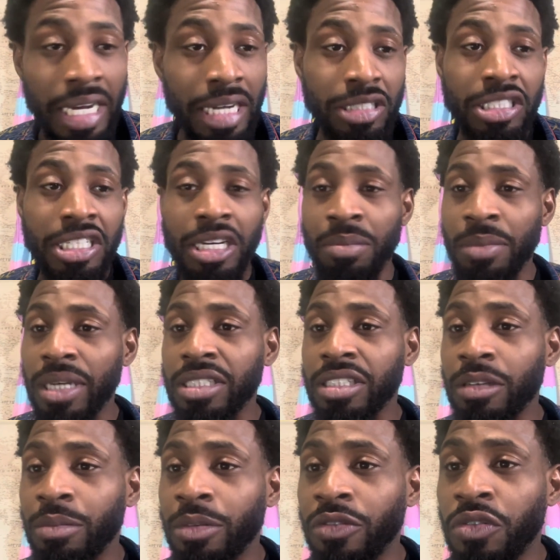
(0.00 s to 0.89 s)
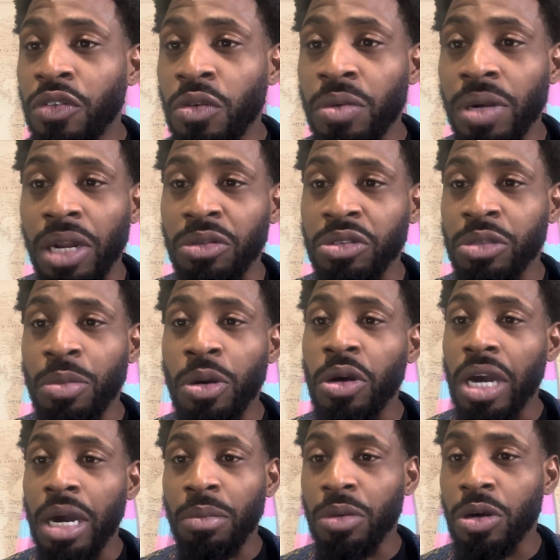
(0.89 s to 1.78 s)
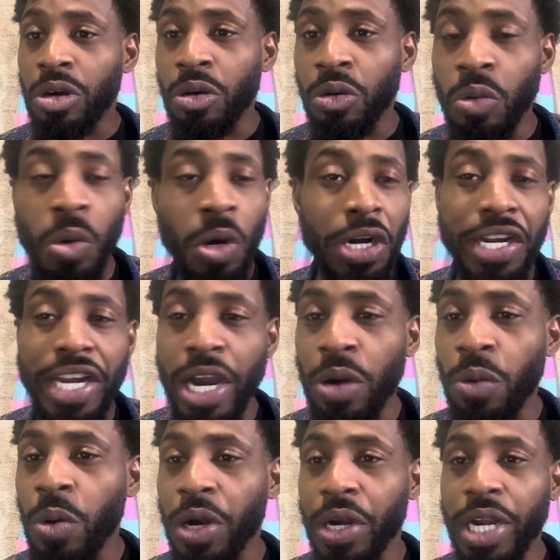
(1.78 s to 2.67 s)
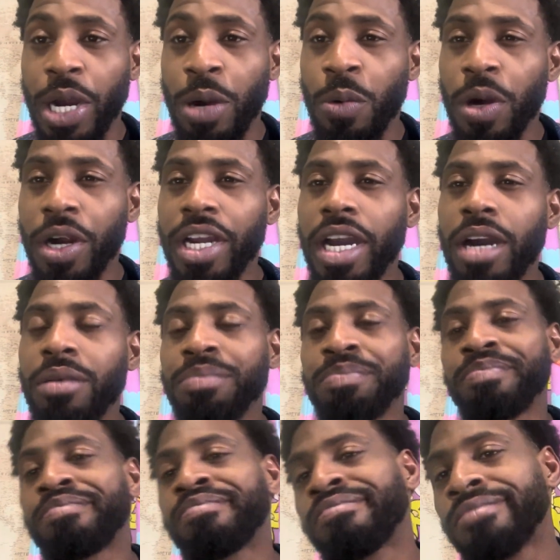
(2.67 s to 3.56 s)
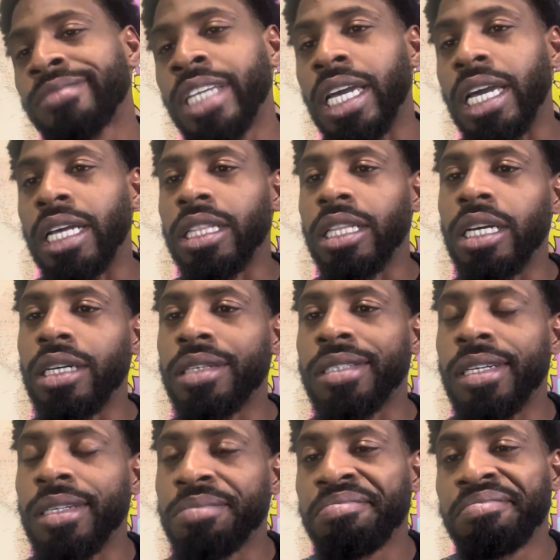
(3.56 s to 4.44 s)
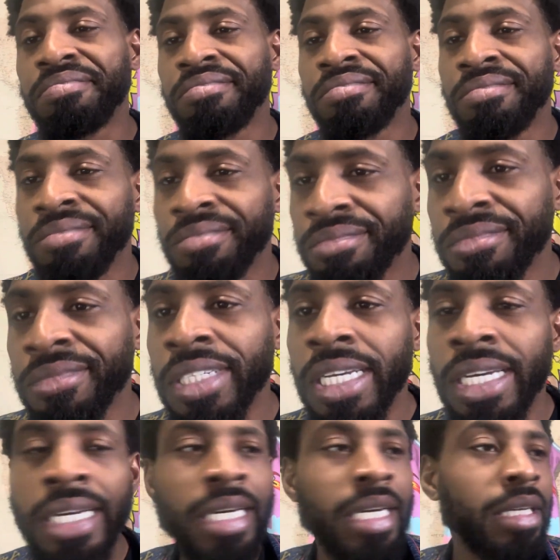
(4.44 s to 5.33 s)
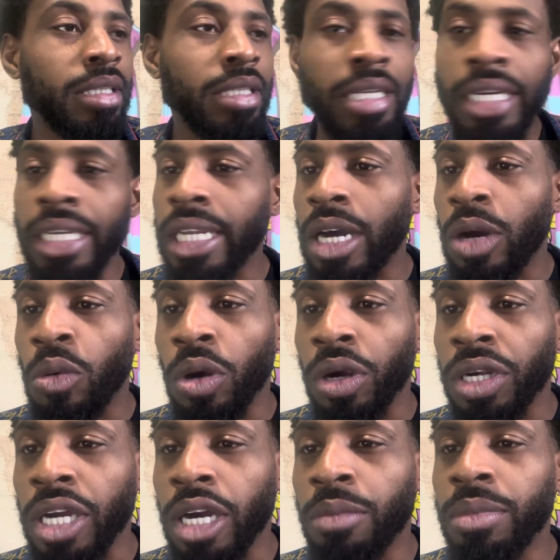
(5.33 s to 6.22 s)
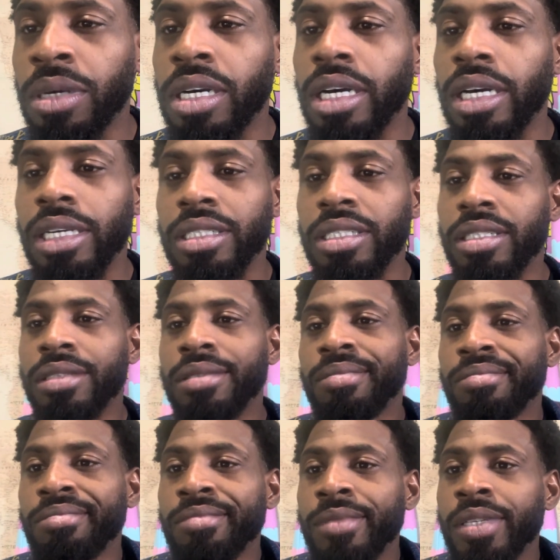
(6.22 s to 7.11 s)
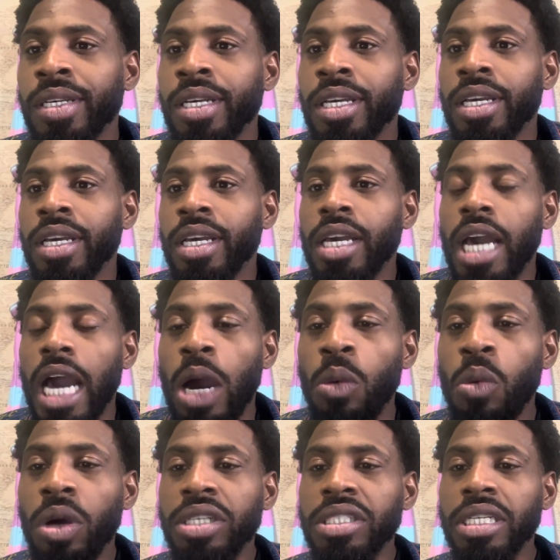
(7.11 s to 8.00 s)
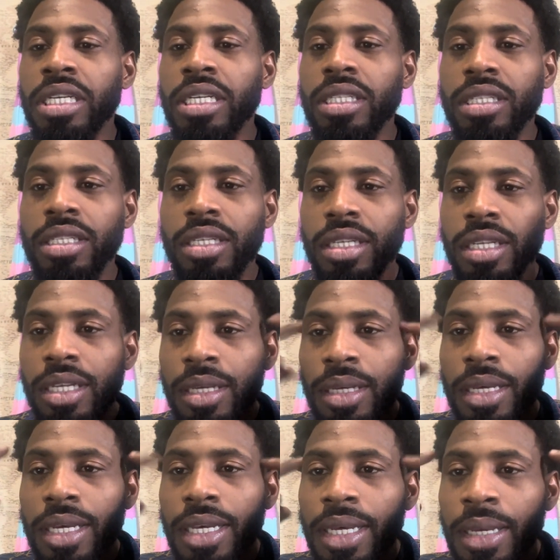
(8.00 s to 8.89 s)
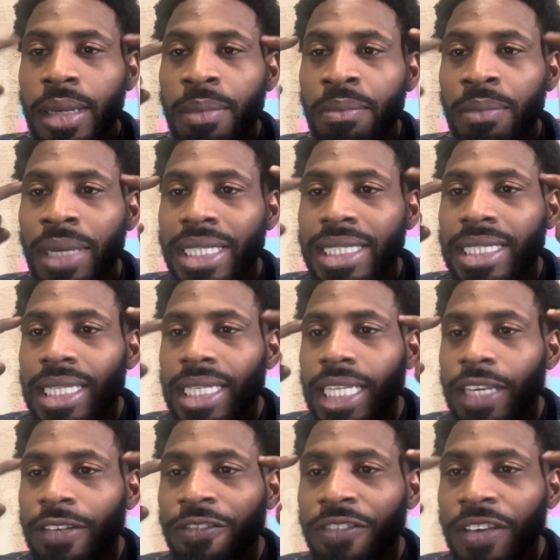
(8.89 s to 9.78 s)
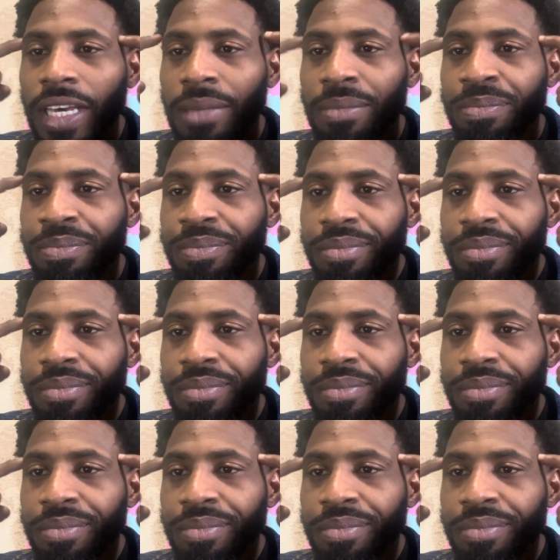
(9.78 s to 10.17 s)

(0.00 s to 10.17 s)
tell myself before when I was smoking, I'm gonna go work out. And look, did not work out because I wasn't mentally fit.